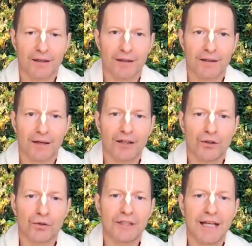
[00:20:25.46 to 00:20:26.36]
And
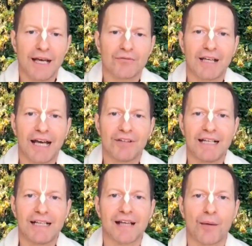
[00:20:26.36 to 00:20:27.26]
Gurudev gave an
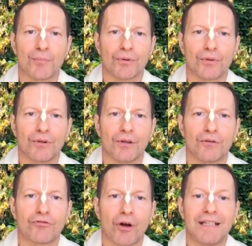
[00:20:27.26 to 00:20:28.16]
example
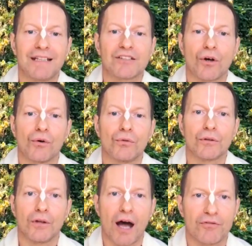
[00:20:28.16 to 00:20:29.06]
from his
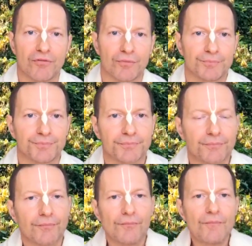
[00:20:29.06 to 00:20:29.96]
own life.
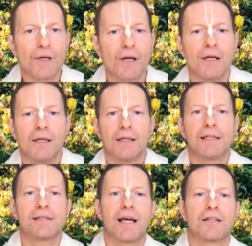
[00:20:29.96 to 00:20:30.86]
He
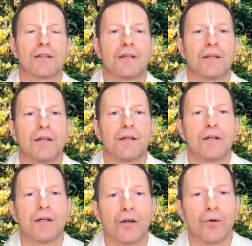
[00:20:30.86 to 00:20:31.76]
said,
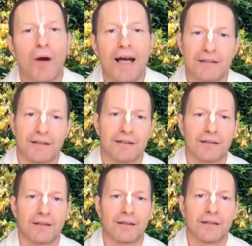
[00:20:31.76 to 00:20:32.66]
when
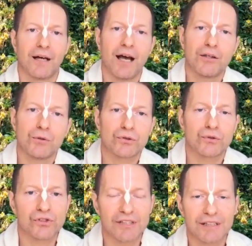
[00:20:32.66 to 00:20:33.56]
I used to
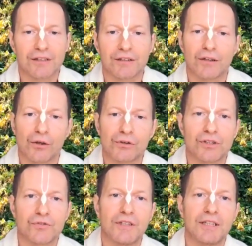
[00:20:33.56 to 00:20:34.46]
sit at the
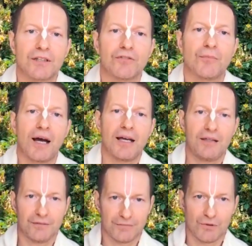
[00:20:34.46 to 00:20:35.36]
lotus feet of
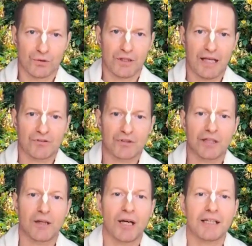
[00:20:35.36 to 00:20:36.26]
my Gurudev,
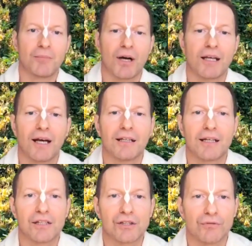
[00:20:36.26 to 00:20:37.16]
Srila Bhakti Pragyan
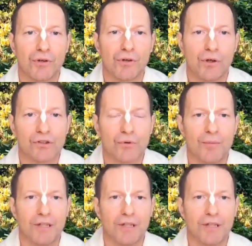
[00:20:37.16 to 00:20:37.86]
Keshava Goswami,